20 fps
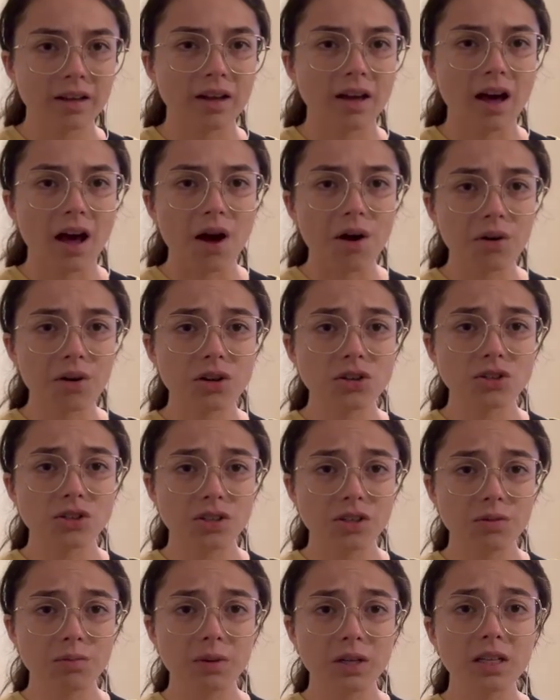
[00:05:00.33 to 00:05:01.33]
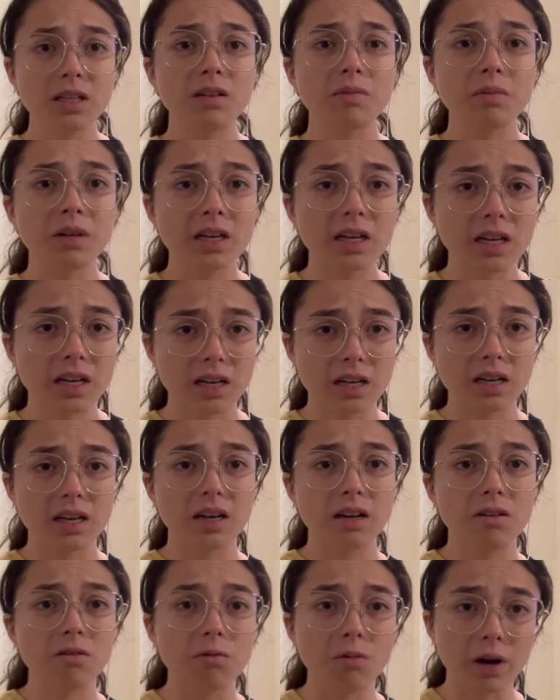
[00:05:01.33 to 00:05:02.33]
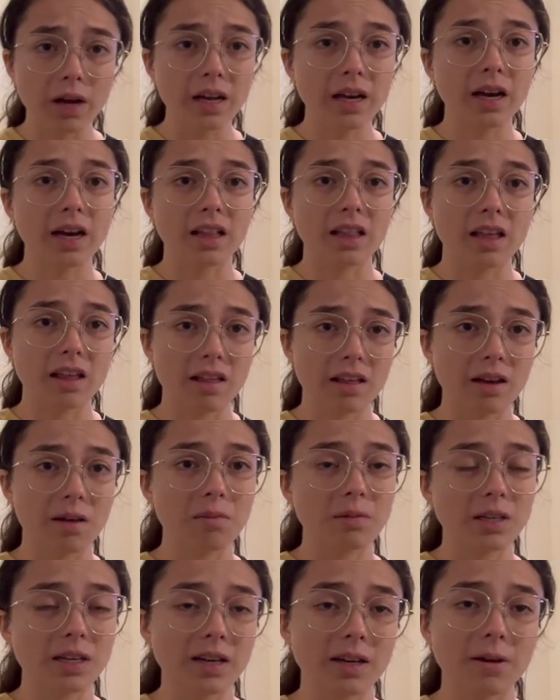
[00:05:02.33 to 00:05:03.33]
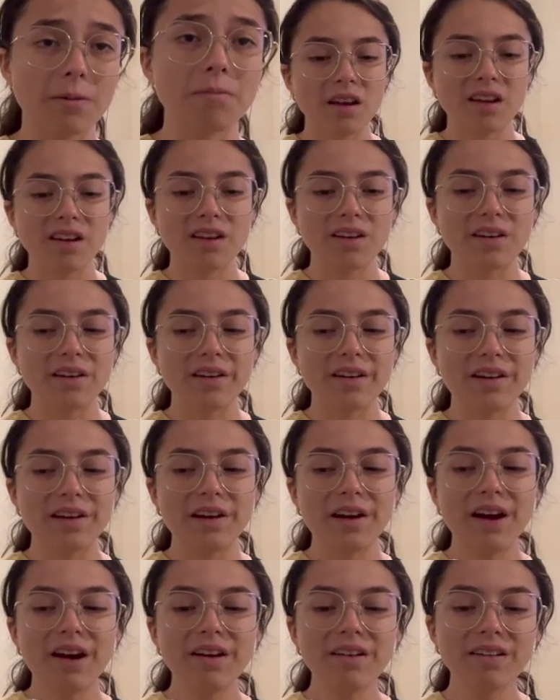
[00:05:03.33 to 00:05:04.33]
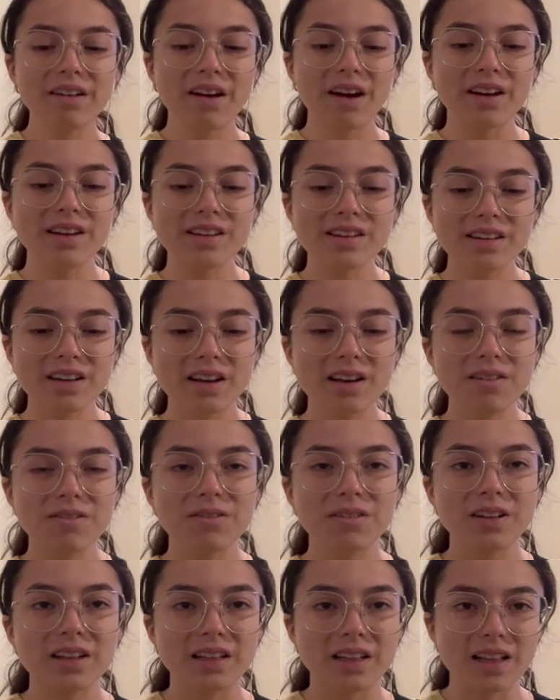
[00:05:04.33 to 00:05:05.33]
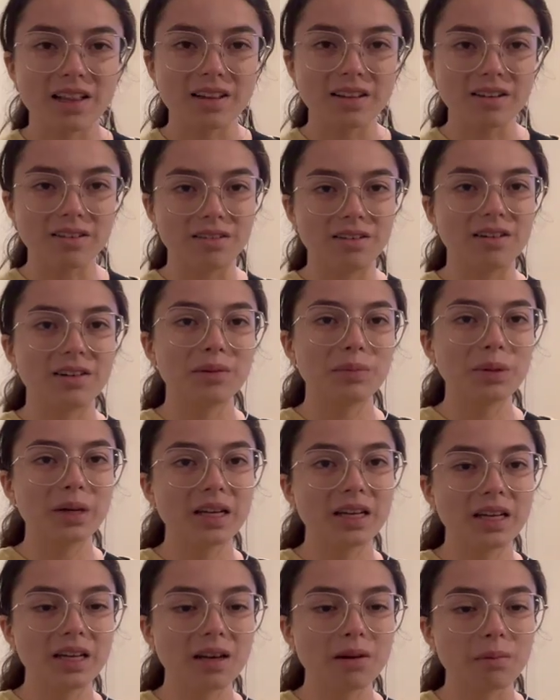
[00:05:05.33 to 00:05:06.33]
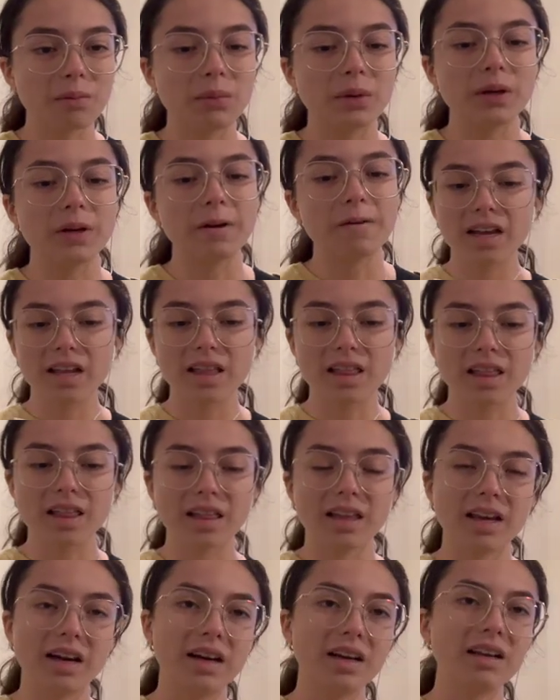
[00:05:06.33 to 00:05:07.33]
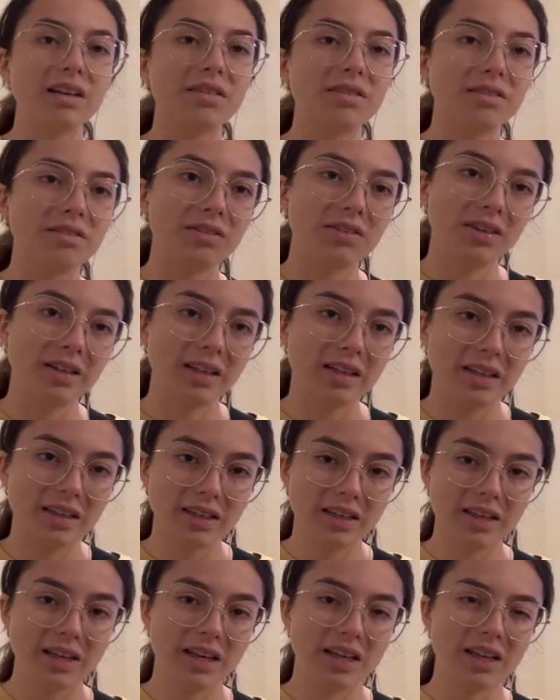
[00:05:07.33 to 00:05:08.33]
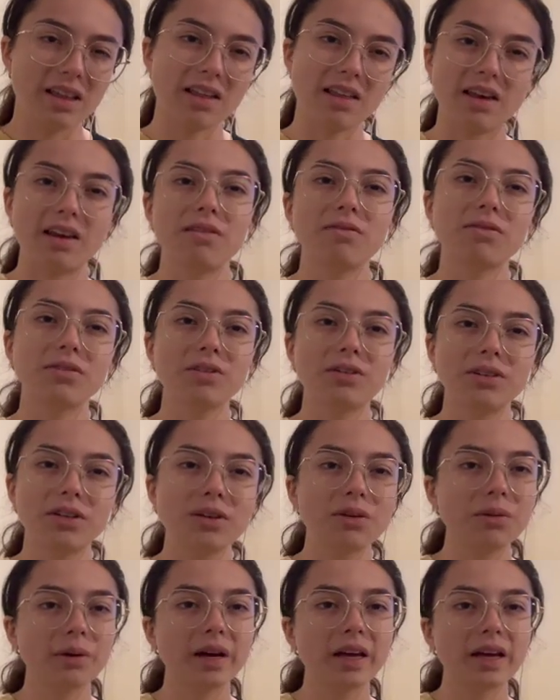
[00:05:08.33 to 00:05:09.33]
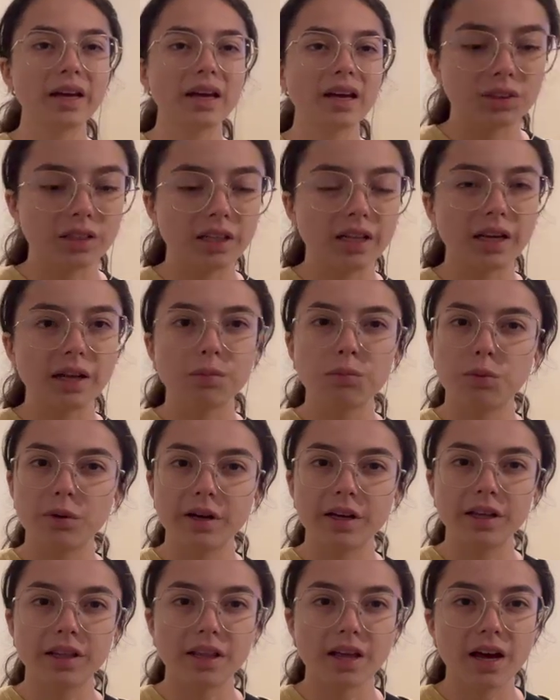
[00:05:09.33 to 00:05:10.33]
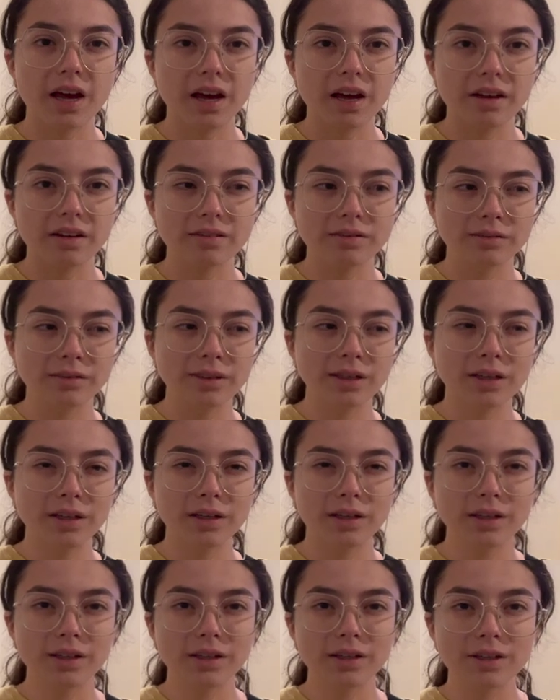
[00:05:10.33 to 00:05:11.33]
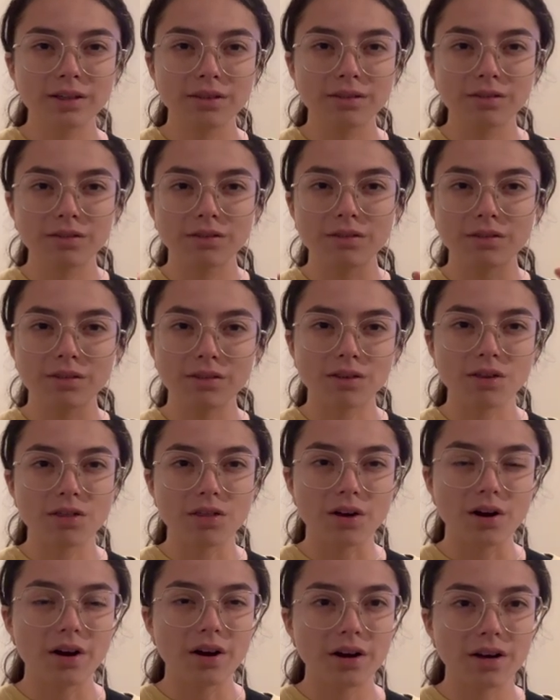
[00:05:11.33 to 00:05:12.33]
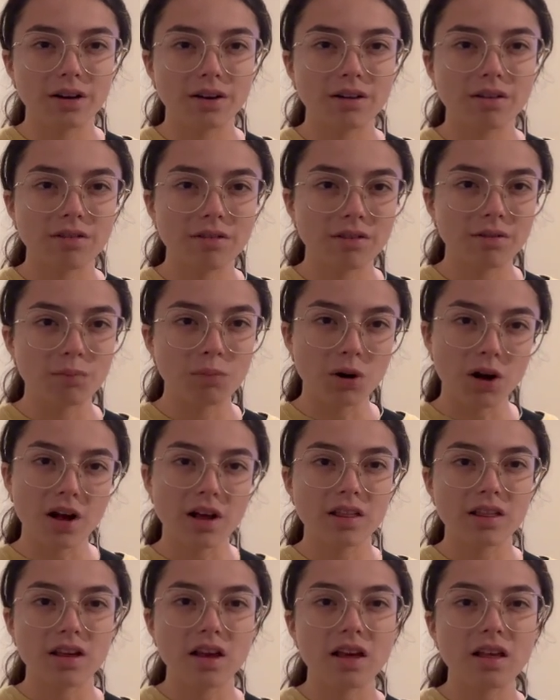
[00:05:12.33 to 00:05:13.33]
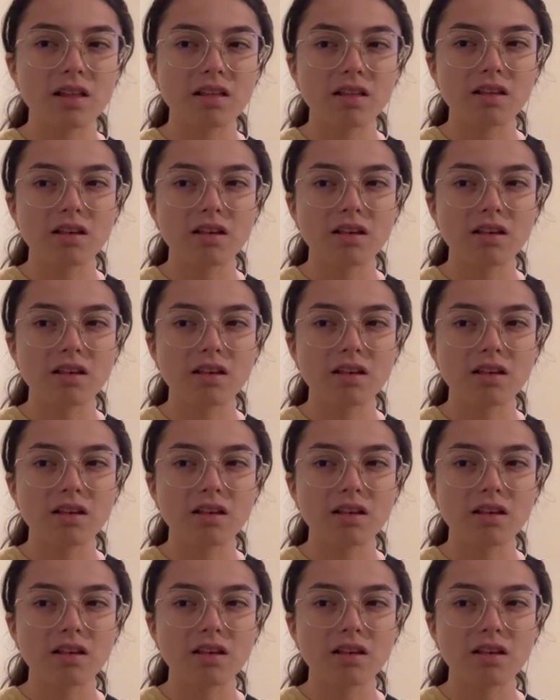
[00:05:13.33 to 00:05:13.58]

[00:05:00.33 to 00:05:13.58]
how can she be Dominican and white at the same time? And I just kind of feel like that's a little heartbreaking, but it's kind of insightful in a way to like break that thought process.